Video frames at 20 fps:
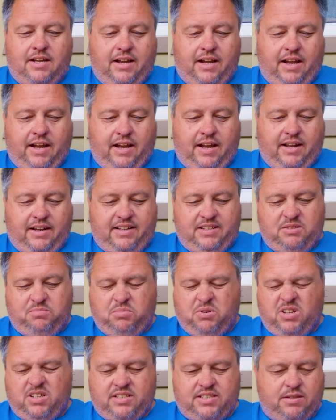And it's
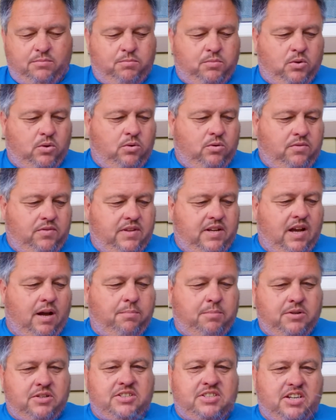pretty simple. The
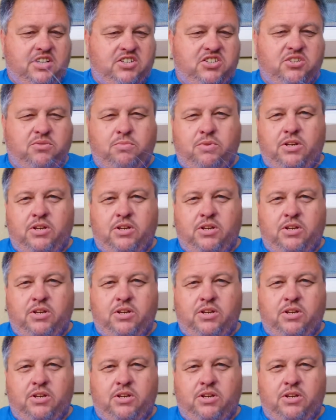upper section,